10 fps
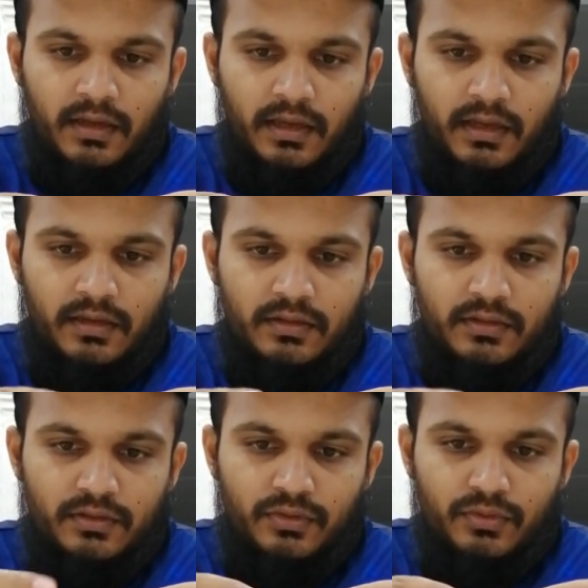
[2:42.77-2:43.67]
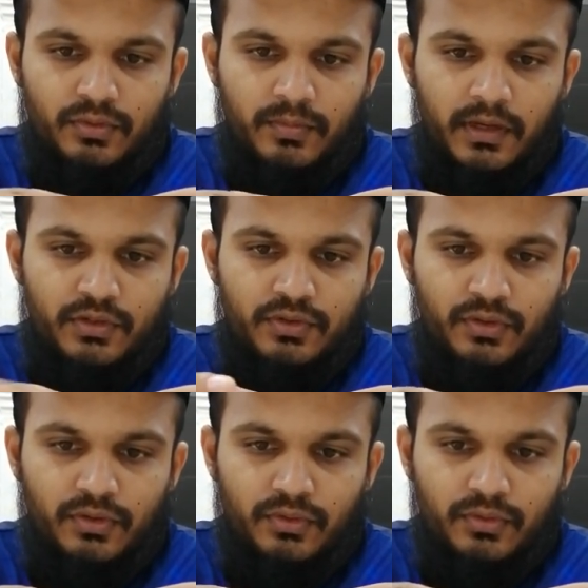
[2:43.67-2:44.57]
and you make
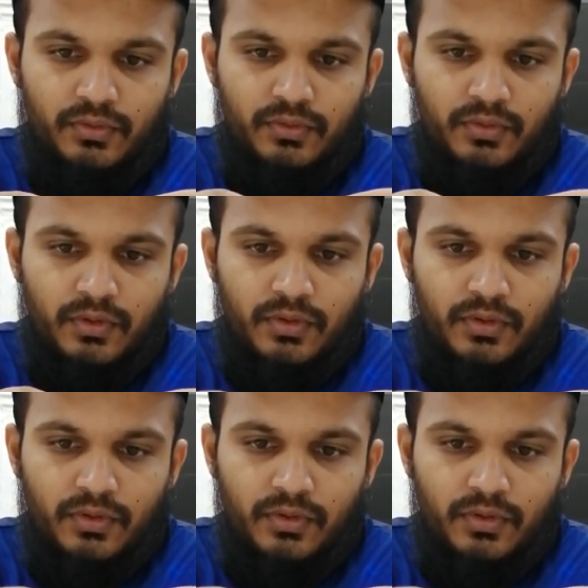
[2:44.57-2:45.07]
sure you